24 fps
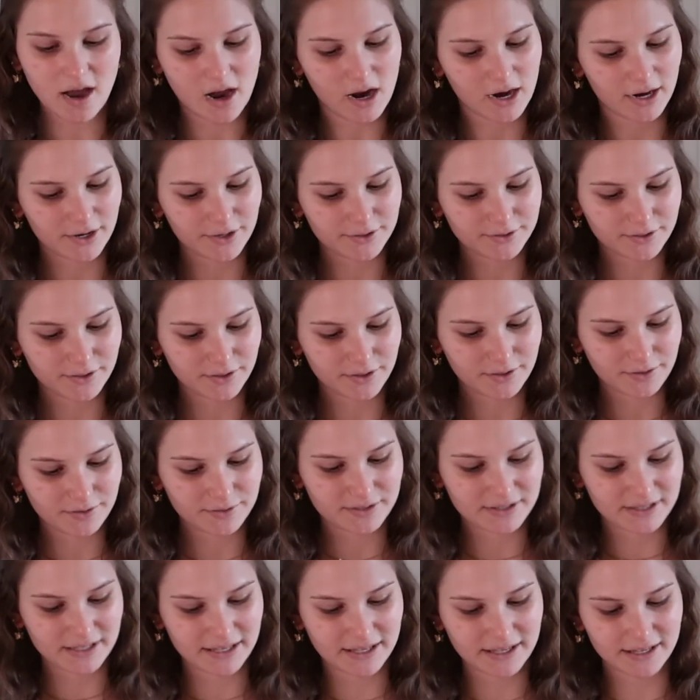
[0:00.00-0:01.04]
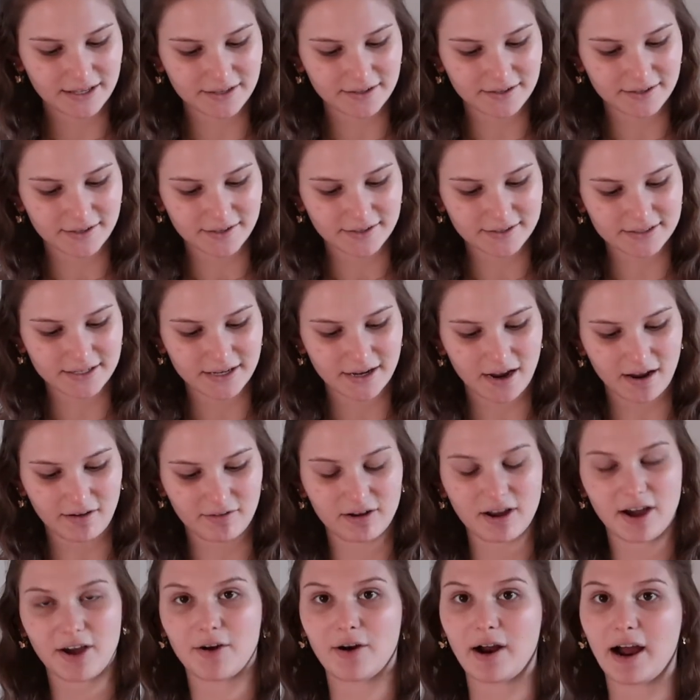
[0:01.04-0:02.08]
I also use the Kiehl's
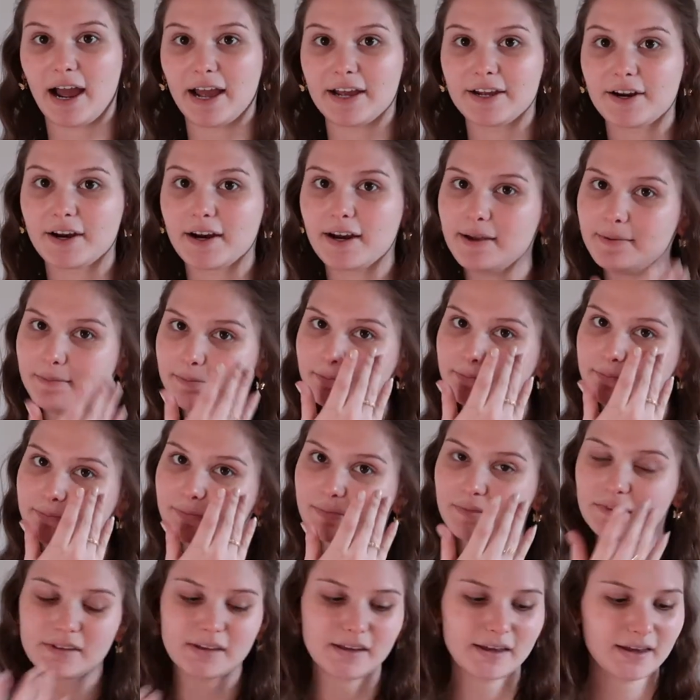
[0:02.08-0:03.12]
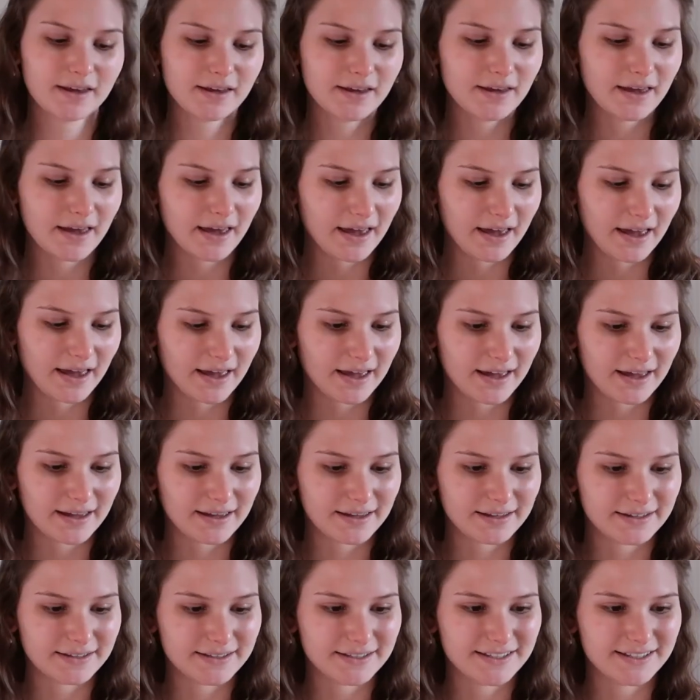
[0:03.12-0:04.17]
Avocado Eye Cream,
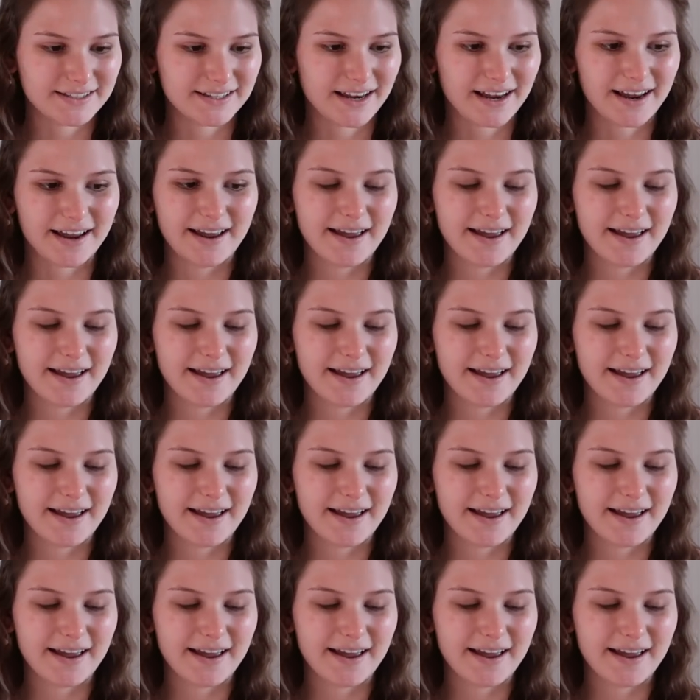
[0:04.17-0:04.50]
and